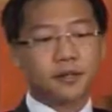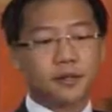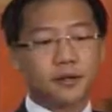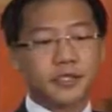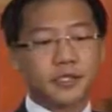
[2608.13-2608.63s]

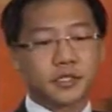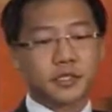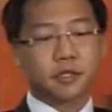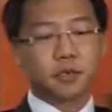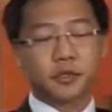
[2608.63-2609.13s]
For
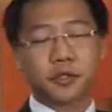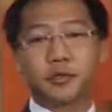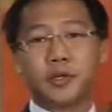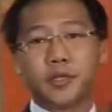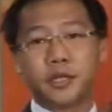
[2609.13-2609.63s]
instance, lawyers
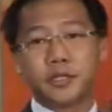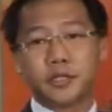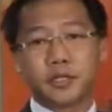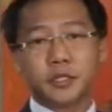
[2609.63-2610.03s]
will need